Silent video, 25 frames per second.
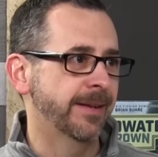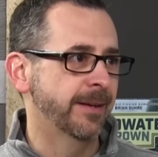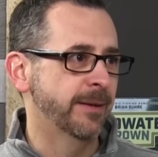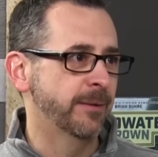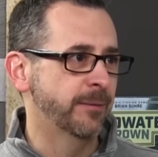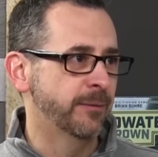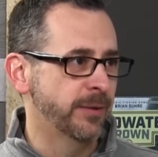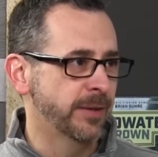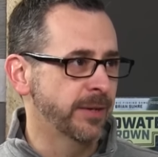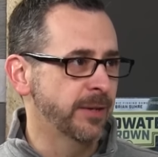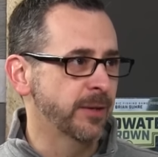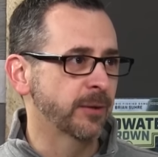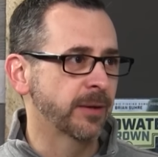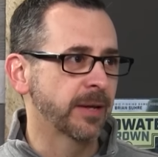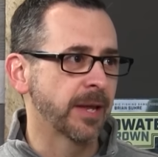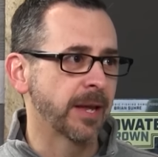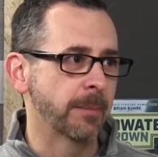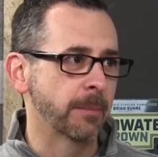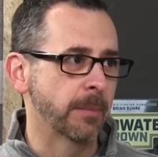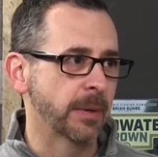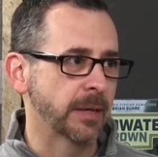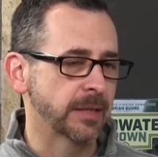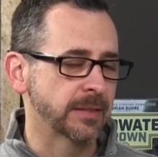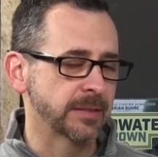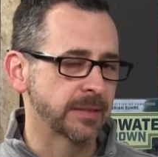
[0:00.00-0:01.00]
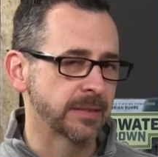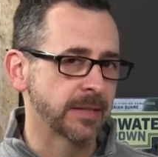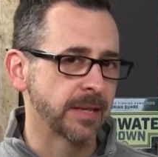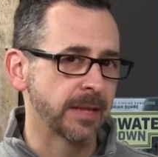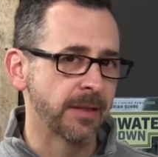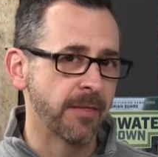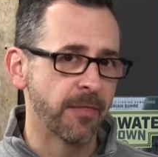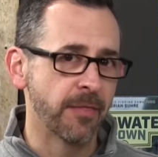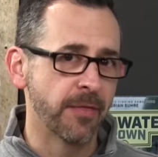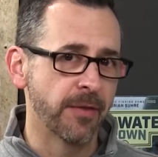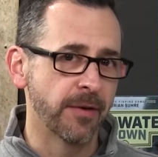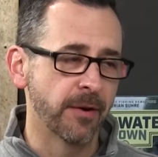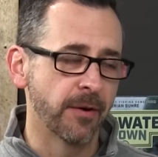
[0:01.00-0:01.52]
in a video game, because
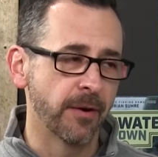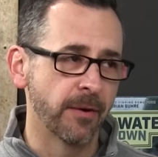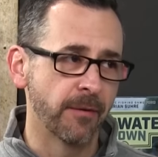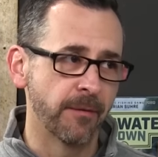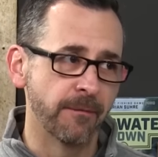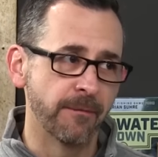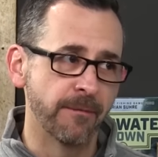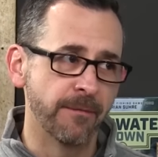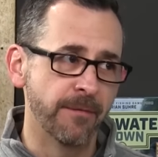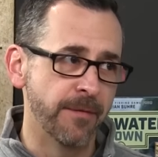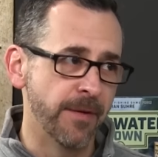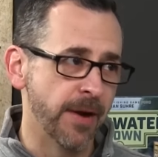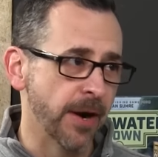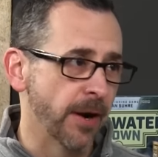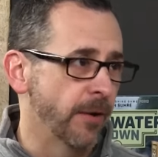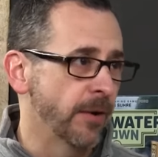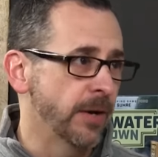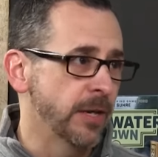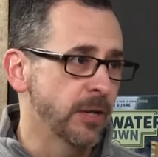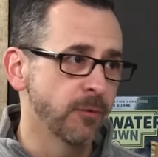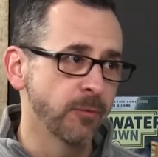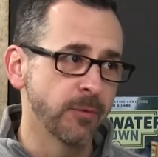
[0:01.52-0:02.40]
they're very